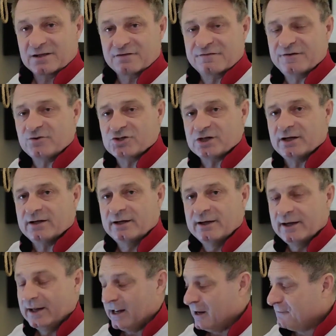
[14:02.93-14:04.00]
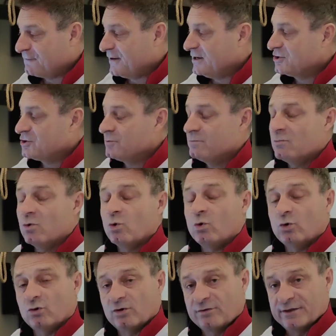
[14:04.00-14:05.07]
in the future, if they do
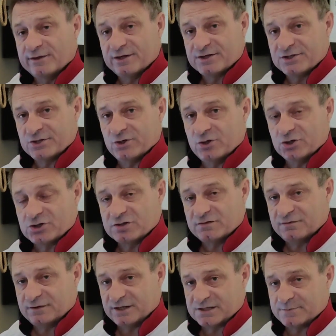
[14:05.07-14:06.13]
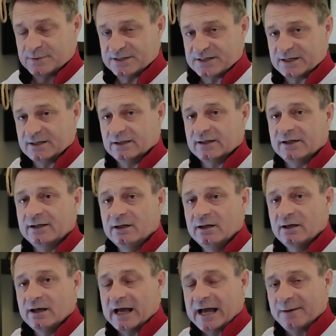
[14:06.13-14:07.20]
more than the search for this particular
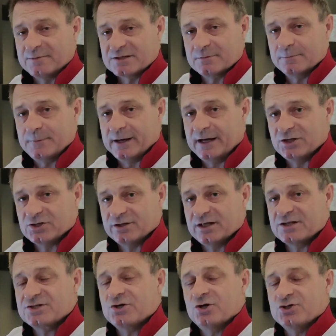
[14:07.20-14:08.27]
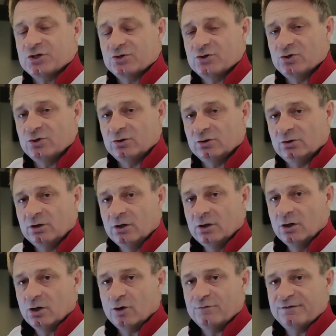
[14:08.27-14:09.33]
Amazon page and they search in Google,
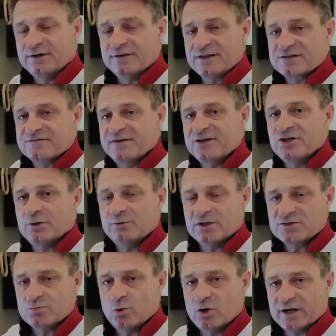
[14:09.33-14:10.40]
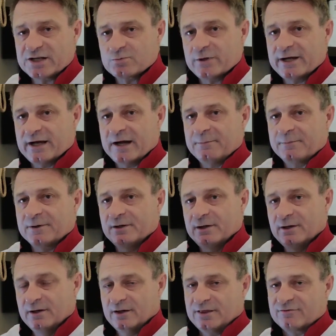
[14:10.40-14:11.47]
hopefully this video will work its way up
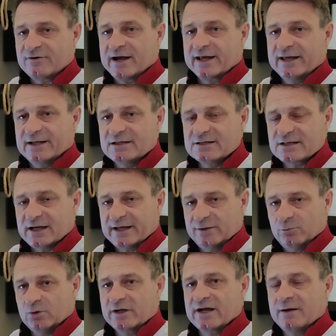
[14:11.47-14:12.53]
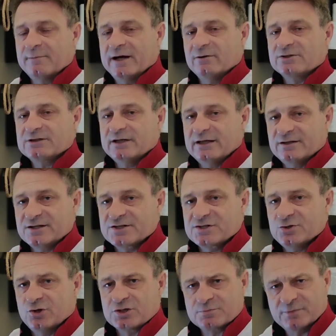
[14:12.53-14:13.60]
the rankings and it will come out in the
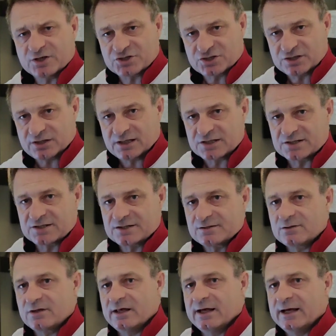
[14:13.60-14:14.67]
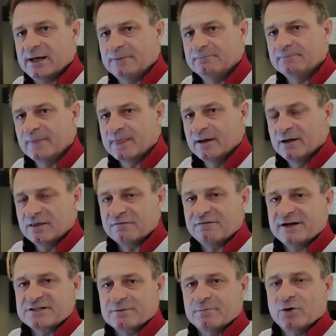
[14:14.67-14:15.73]
search, much as um, the
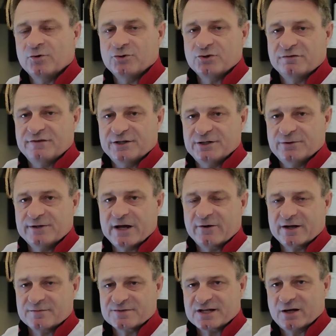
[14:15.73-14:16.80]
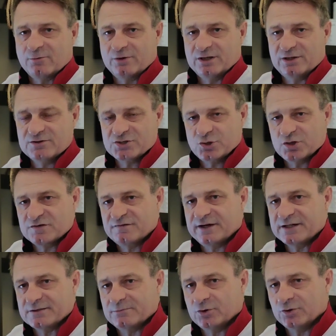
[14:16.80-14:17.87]
Vitamondo video now comes out when you search
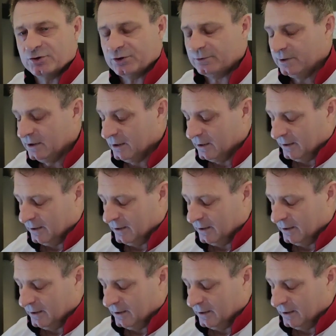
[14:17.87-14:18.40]
Vitamondo.